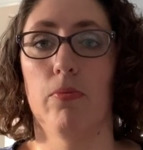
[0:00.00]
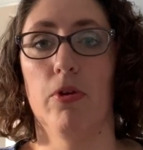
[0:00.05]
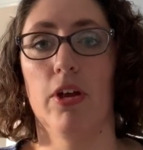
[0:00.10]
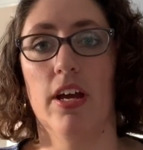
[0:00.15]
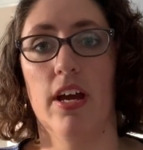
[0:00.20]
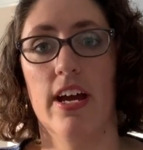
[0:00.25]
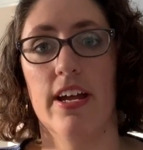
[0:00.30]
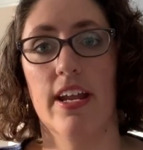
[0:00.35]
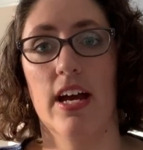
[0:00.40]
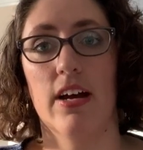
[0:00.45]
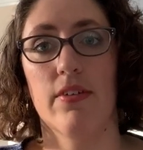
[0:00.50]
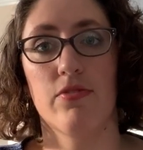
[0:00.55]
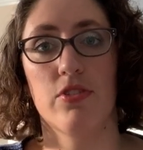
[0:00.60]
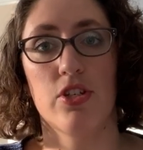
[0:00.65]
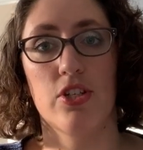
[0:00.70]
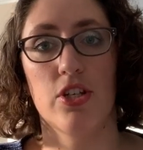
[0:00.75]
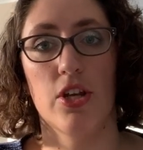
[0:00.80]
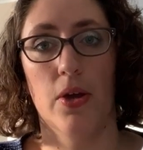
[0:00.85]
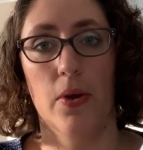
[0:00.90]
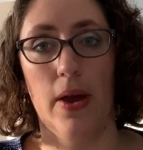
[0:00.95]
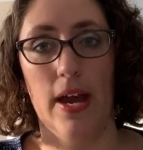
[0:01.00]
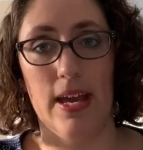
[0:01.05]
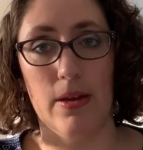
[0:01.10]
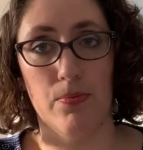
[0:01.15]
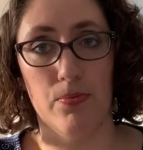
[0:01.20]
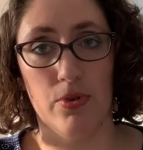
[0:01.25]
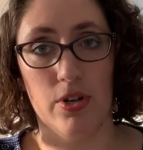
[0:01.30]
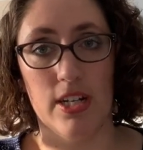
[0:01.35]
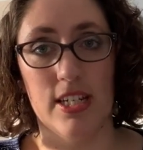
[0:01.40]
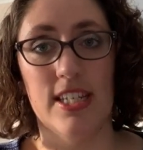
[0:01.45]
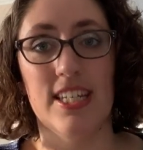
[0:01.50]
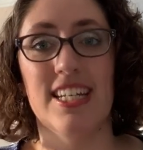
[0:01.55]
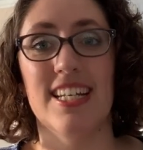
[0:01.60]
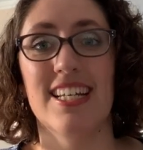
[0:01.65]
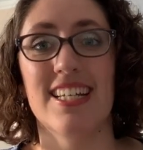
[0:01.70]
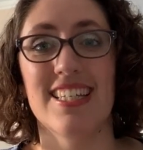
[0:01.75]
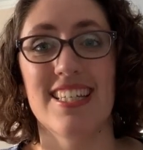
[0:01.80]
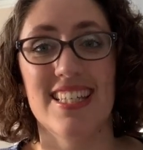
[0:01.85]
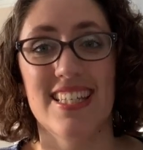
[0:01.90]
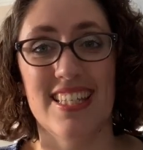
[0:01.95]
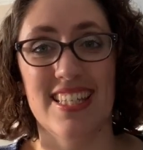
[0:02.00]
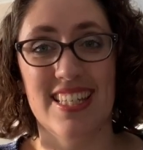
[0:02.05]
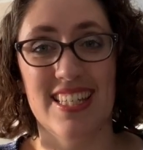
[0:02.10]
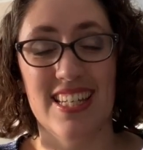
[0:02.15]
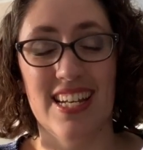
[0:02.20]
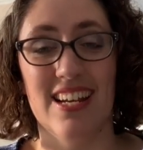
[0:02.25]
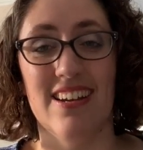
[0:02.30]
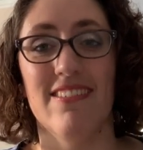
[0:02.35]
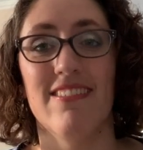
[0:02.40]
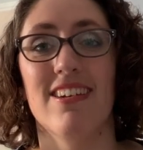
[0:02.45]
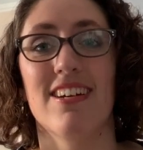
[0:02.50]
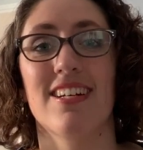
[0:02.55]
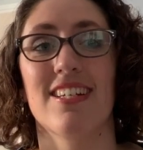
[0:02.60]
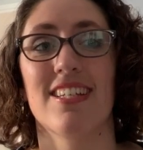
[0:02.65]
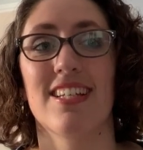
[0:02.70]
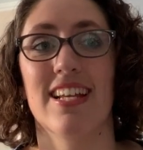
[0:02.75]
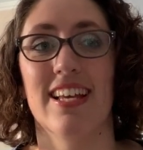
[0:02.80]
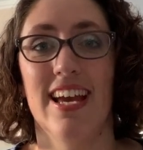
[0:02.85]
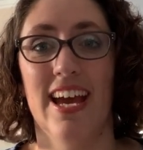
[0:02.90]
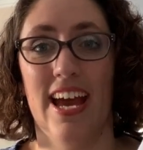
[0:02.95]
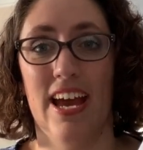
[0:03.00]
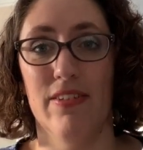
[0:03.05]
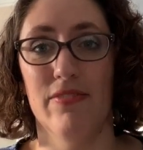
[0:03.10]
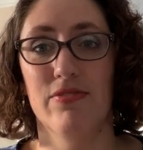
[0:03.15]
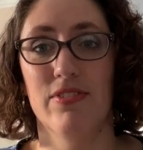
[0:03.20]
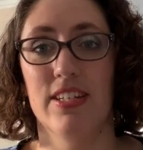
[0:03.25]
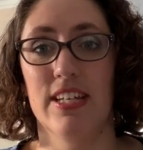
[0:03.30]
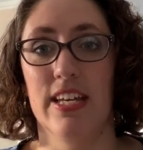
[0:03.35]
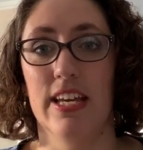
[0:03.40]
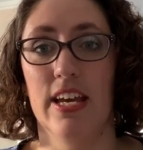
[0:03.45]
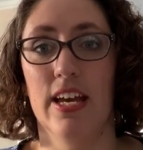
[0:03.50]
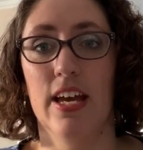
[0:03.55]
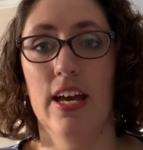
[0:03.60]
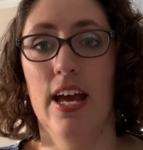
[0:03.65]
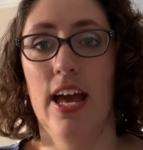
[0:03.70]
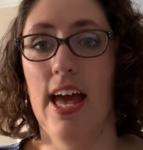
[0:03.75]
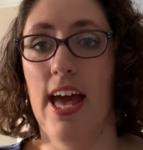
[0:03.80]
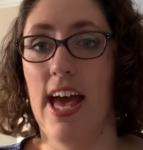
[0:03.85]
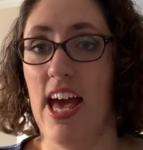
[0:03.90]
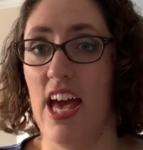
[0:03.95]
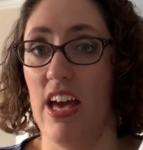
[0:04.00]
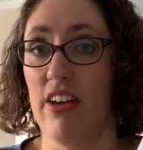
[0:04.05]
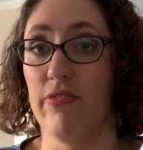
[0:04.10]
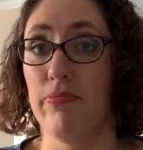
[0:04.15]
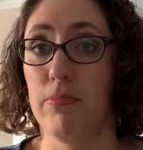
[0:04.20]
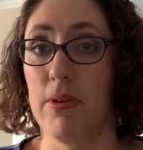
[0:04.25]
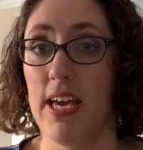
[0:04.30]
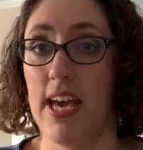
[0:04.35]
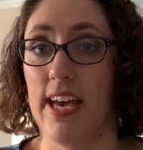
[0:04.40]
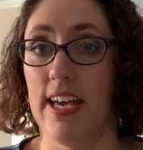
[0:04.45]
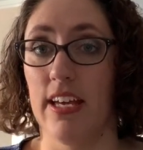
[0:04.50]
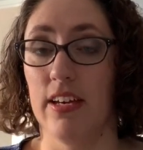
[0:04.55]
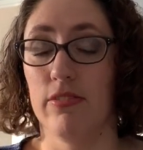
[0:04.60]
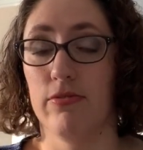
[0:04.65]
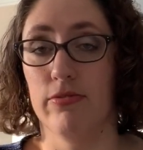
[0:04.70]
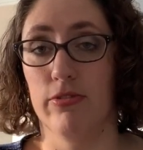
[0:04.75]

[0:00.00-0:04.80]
fabric, I'd have to do a pretty seriously hefty FBA,